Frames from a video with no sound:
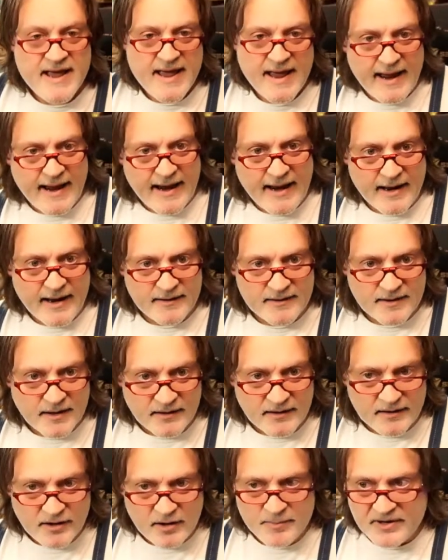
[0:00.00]
and a
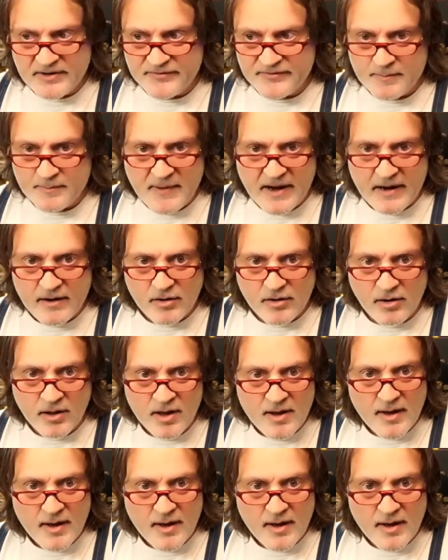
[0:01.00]
little bit of a mail,